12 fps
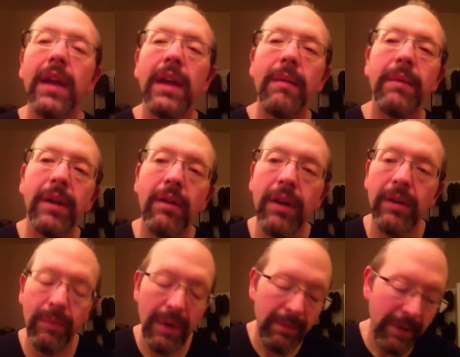going to go ahead
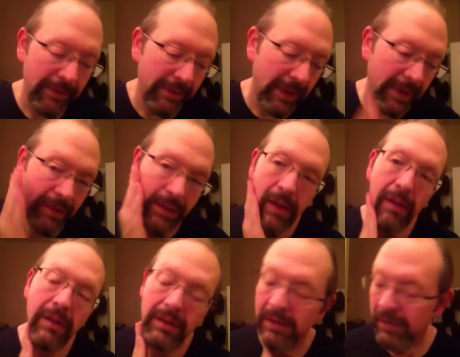and wet my face here.
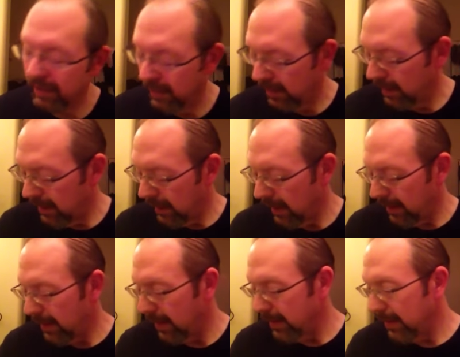And
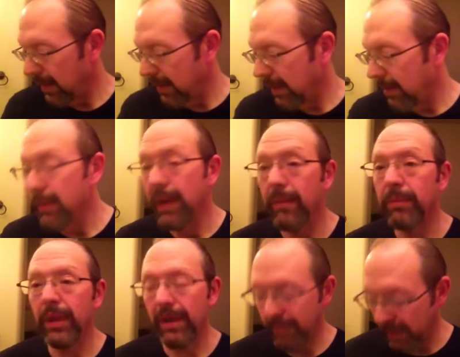then I'm going to
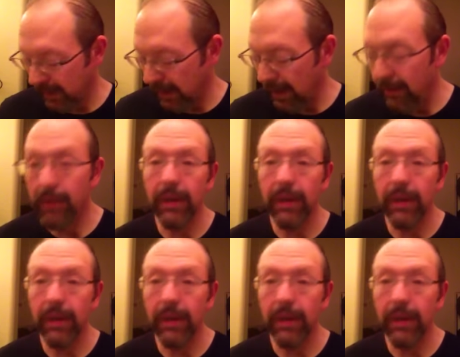apply my lather,